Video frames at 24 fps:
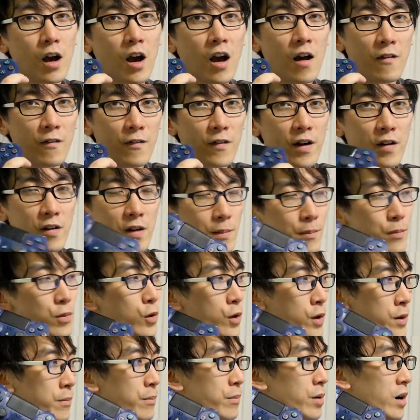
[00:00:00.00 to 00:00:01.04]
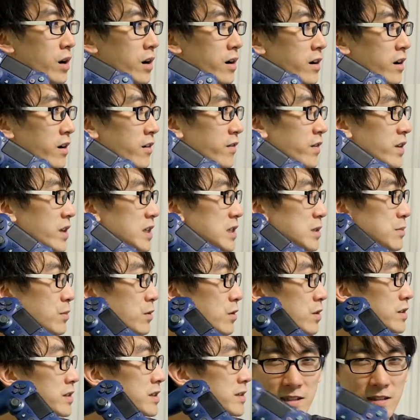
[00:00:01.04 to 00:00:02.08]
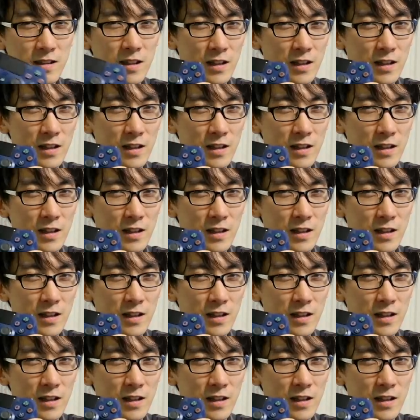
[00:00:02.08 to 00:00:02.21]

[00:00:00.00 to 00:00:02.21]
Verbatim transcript: a very important part of esports.